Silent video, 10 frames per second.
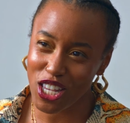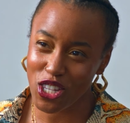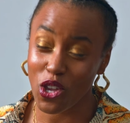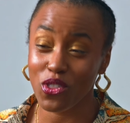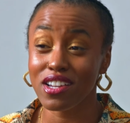
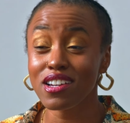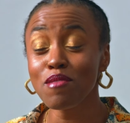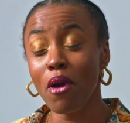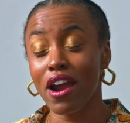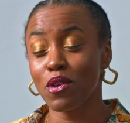So the good
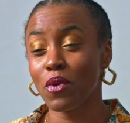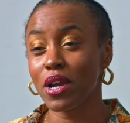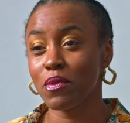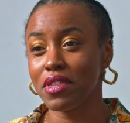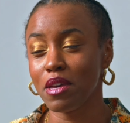part in
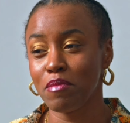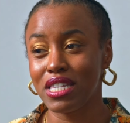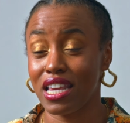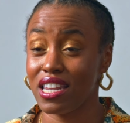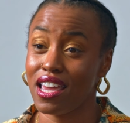working with him is
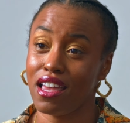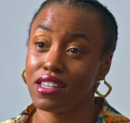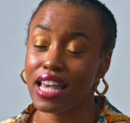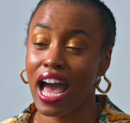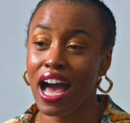that, yes,
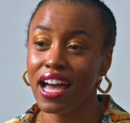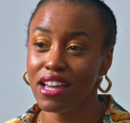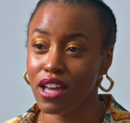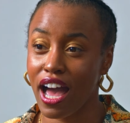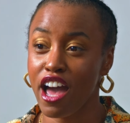
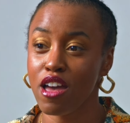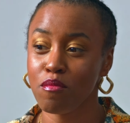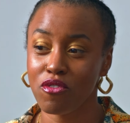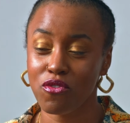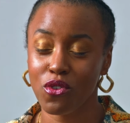I am
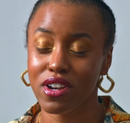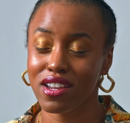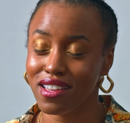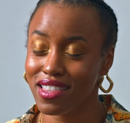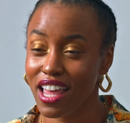afforded
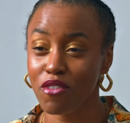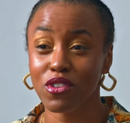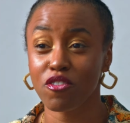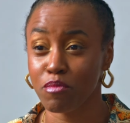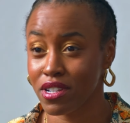a level
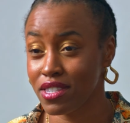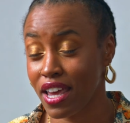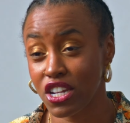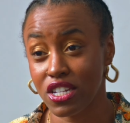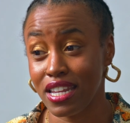of
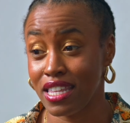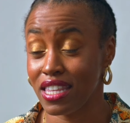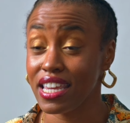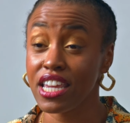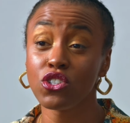protection in
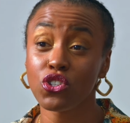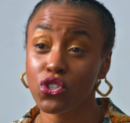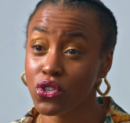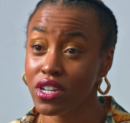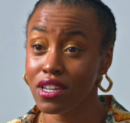the
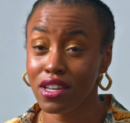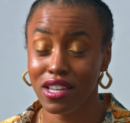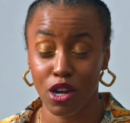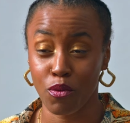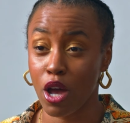industry
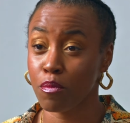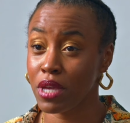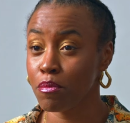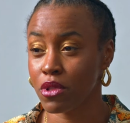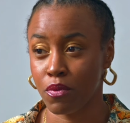around
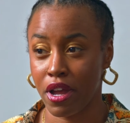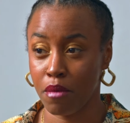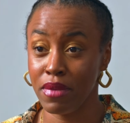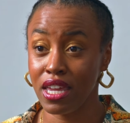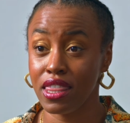people, around
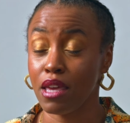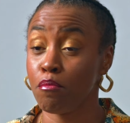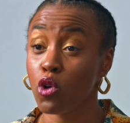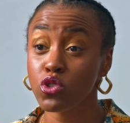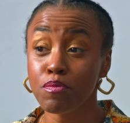men, that
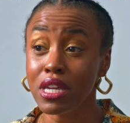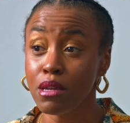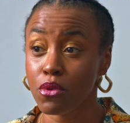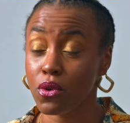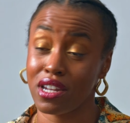most
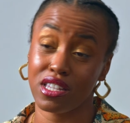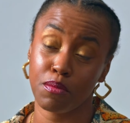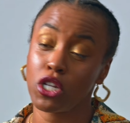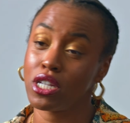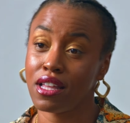people, and
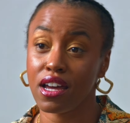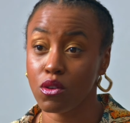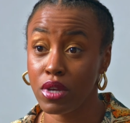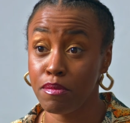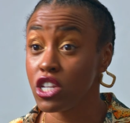especially a lot of
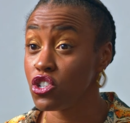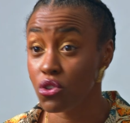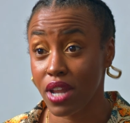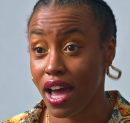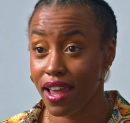women, do not